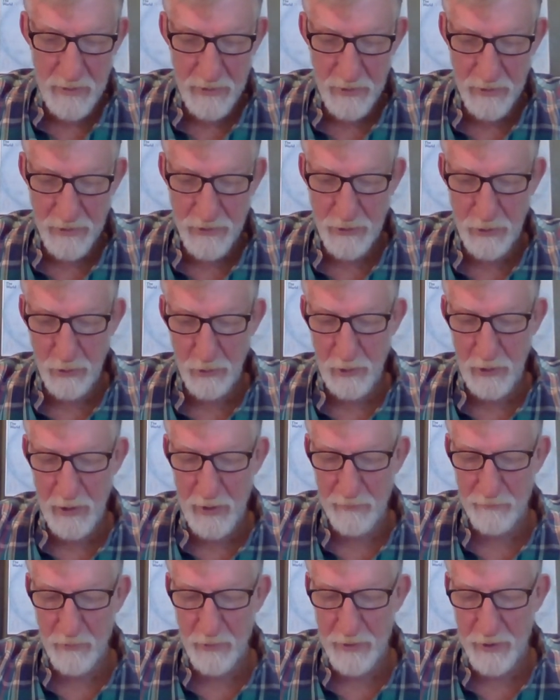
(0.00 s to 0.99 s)
The 2
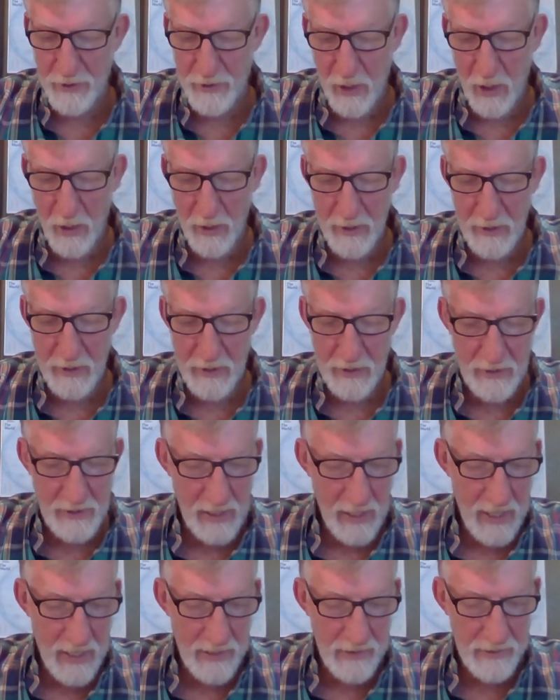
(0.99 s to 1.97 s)
live with a dog and a
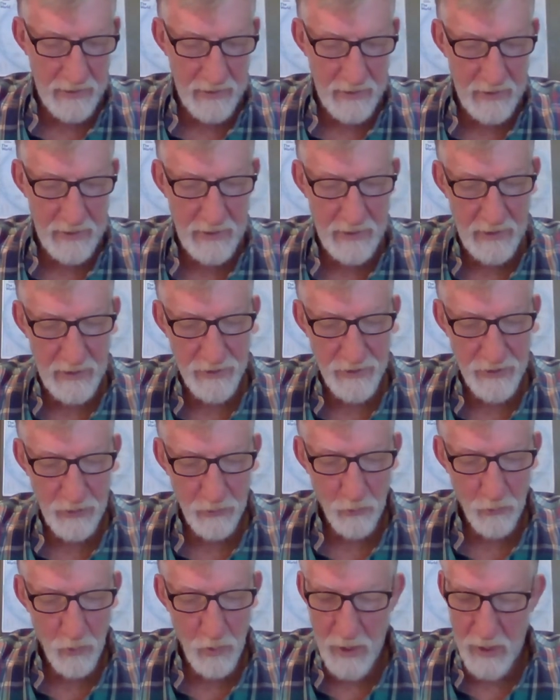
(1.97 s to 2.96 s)
cat. He is
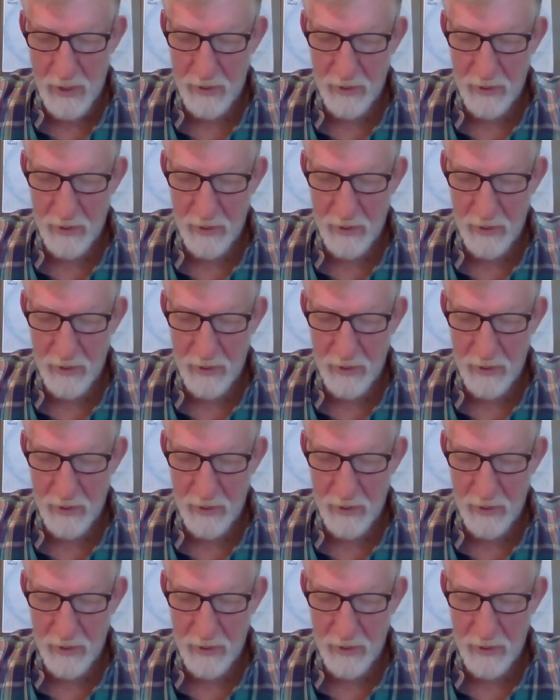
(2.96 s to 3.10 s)
an